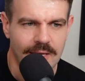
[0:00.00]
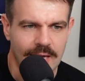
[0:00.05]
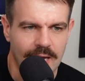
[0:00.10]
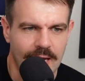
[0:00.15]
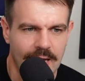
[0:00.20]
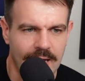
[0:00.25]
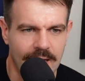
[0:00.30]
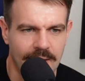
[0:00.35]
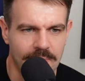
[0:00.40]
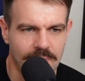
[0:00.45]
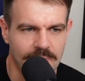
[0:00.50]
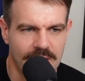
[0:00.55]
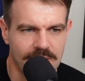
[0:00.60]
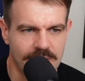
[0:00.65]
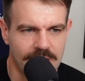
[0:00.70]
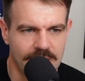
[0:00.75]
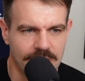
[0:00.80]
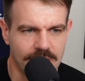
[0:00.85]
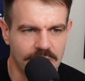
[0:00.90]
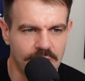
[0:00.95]
um, and
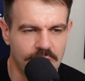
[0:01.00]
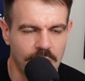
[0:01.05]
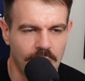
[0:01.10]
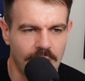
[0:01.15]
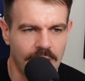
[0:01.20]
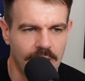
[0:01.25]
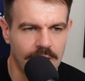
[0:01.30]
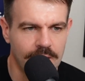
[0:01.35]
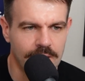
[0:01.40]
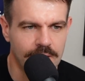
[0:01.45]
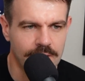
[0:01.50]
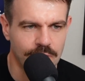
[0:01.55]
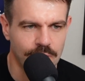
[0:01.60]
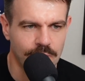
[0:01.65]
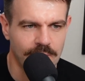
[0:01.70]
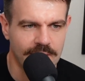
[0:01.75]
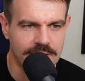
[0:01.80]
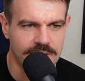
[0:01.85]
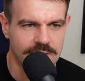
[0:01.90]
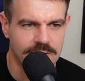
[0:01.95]
then Quan
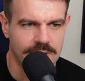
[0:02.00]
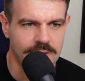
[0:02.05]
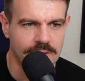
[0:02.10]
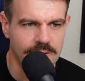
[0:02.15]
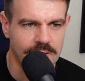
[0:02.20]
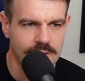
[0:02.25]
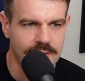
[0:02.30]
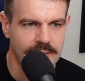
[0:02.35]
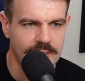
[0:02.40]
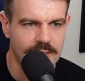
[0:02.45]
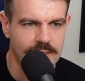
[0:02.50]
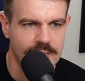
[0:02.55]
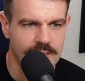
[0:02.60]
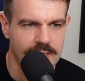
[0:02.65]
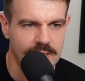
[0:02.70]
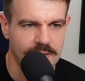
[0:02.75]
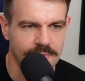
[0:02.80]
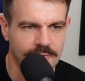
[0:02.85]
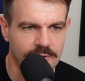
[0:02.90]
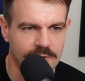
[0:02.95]
direction. Uh,
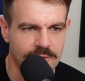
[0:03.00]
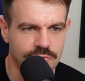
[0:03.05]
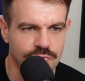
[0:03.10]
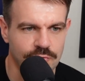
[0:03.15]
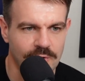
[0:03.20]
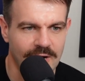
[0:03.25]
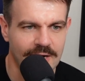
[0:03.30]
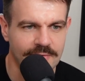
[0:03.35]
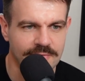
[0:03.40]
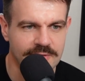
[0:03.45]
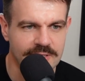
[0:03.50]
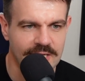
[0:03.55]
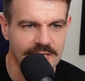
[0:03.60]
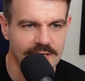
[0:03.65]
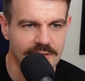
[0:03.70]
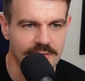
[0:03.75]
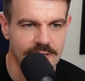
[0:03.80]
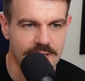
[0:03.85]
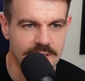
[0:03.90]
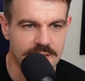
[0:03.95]
if you could draft
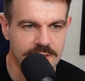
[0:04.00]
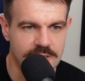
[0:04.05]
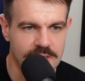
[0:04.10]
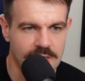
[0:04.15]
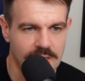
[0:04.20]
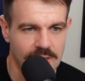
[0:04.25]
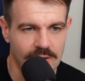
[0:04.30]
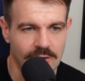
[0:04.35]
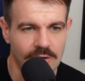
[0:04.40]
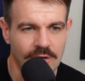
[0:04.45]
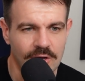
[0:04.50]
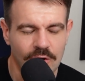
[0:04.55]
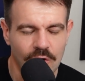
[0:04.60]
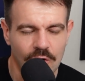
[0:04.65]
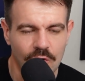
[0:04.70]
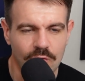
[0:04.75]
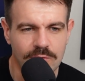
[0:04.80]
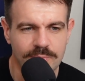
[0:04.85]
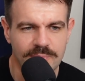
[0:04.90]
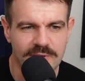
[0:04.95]
again this year,
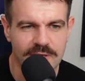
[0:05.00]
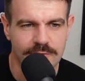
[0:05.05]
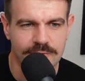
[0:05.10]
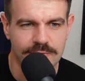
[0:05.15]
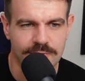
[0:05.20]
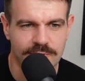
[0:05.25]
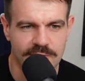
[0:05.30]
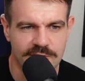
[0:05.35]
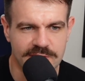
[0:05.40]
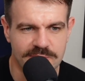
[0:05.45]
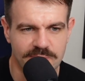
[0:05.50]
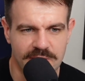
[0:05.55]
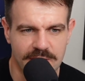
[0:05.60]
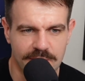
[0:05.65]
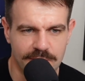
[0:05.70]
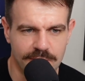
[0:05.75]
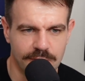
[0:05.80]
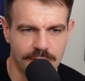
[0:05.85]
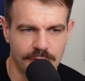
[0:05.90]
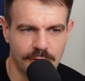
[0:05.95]
who would be your first
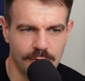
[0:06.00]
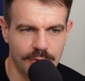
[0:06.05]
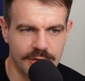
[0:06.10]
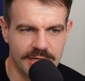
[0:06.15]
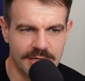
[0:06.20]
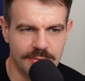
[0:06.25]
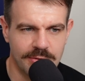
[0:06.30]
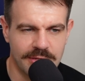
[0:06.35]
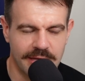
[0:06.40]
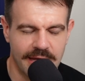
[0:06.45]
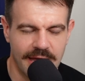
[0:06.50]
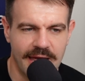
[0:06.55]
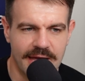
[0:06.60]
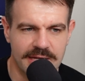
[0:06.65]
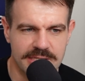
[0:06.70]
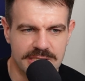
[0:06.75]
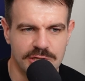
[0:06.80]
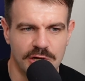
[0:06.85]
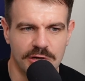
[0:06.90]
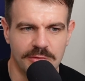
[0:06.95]
pick for a rookie player
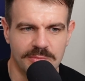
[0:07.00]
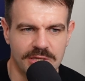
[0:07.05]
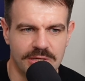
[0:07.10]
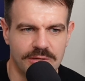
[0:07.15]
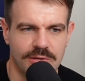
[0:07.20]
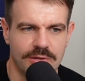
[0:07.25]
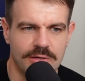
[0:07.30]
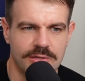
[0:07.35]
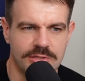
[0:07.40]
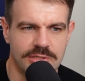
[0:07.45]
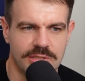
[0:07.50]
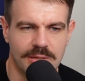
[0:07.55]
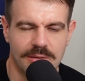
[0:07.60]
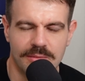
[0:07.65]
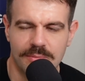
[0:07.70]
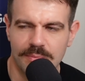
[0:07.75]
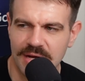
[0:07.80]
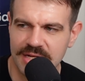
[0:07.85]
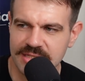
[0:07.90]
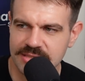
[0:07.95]
outside of
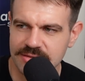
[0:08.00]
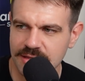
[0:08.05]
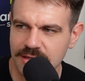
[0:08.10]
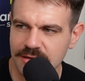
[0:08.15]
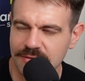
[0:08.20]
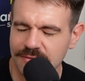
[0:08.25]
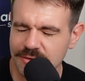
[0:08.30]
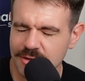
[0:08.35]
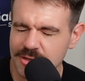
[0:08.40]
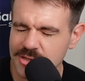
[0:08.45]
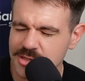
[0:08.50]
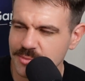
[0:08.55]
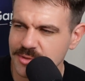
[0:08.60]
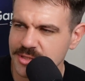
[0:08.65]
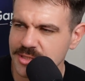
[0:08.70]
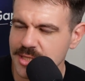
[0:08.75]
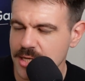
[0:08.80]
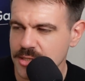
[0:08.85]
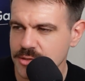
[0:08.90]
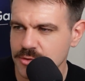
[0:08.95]
McKercher based on their future
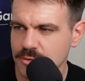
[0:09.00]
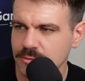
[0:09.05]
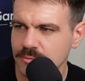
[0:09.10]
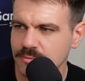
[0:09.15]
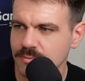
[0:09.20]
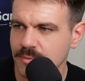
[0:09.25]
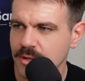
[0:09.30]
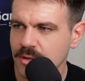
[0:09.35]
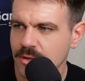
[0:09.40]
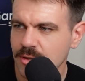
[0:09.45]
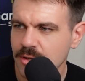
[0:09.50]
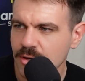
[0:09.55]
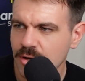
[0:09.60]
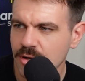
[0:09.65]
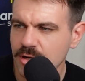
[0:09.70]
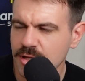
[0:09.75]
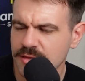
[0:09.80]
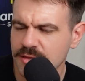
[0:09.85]
potential? Who do you